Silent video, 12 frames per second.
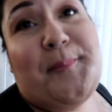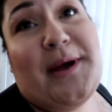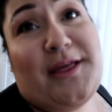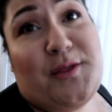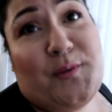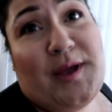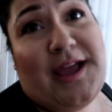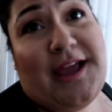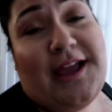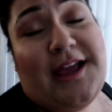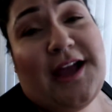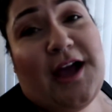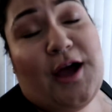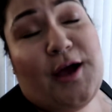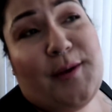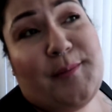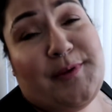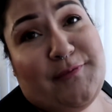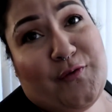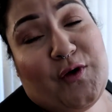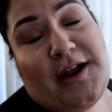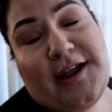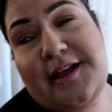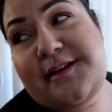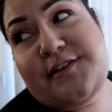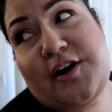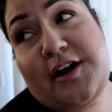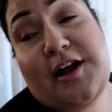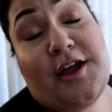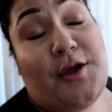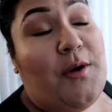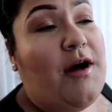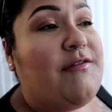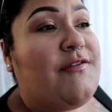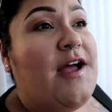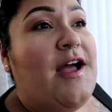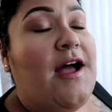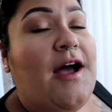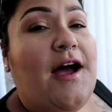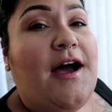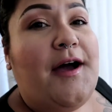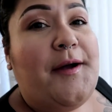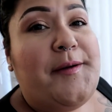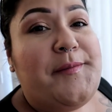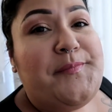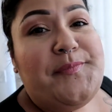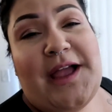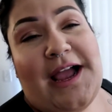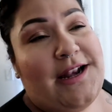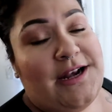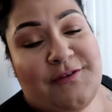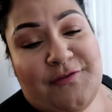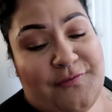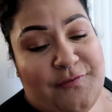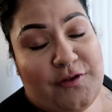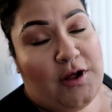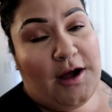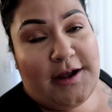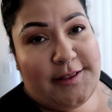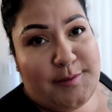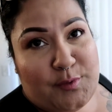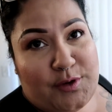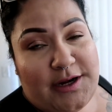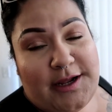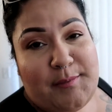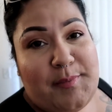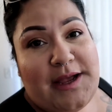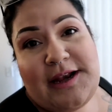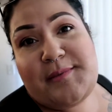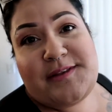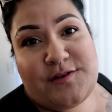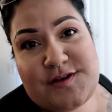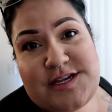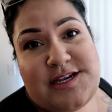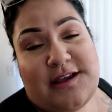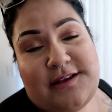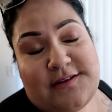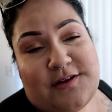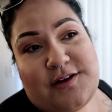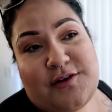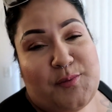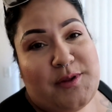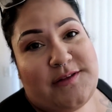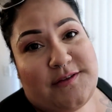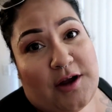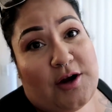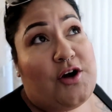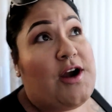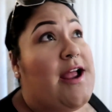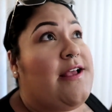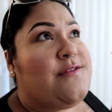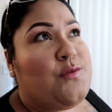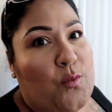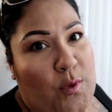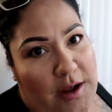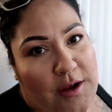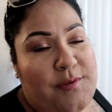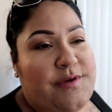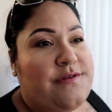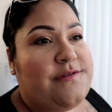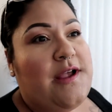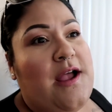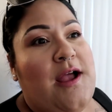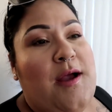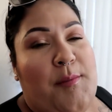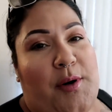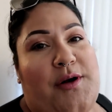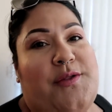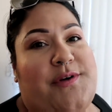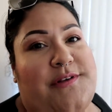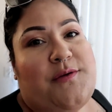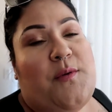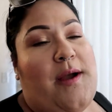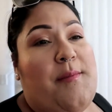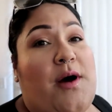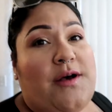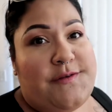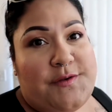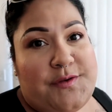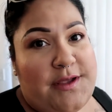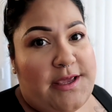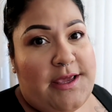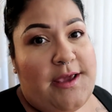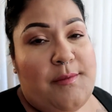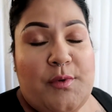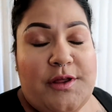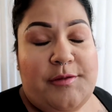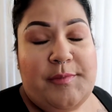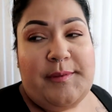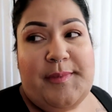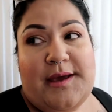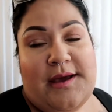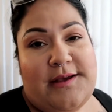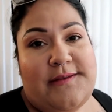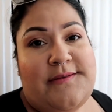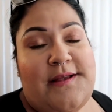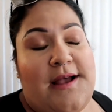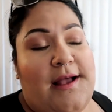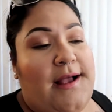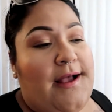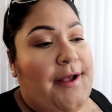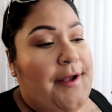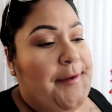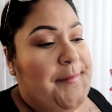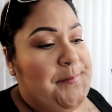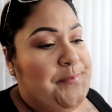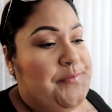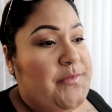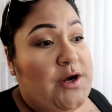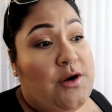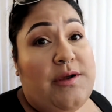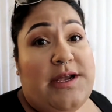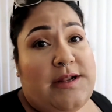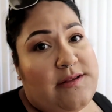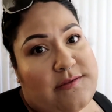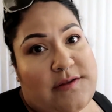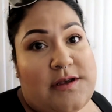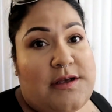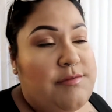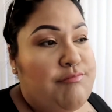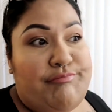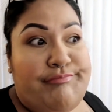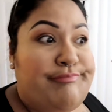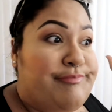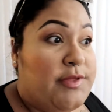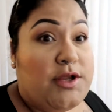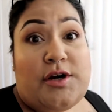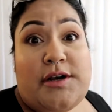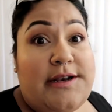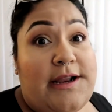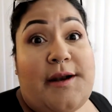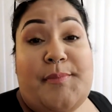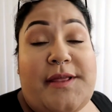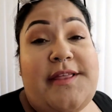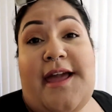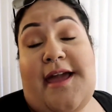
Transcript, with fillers: them. By the way, um, before I started to cut you off, um, I didn't vlog in the morning, but Mister C J is starting to play soccer as well, which is part of the reason why I'm also taking him with me because, um, you know, he needs to learn how to play the